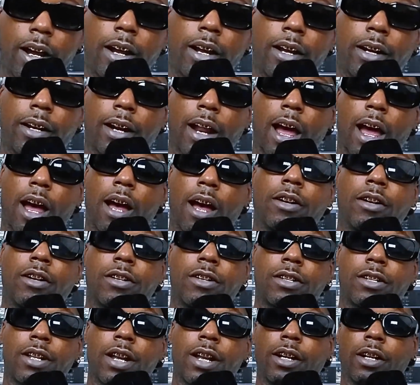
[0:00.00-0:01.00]
not
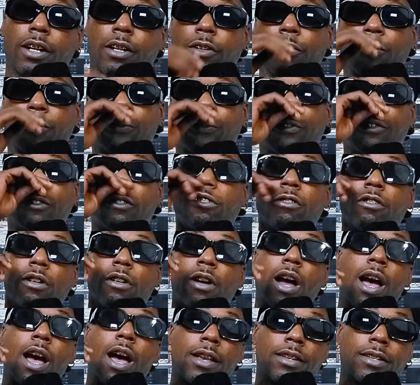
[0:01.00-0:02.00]
understanding the full
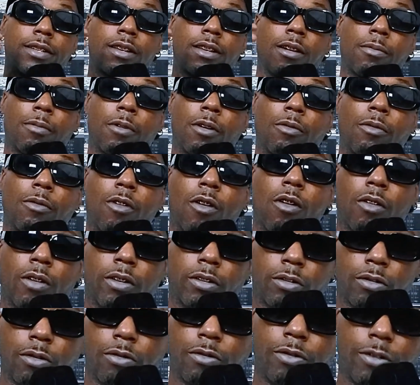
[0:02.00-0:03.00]
concept of going through
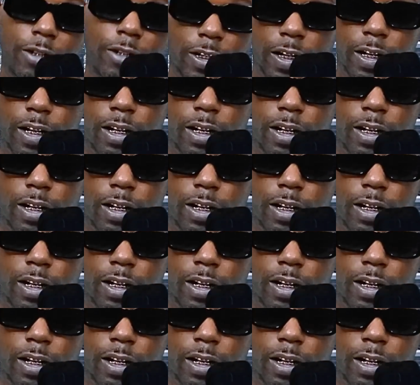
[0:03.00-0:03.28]
shit.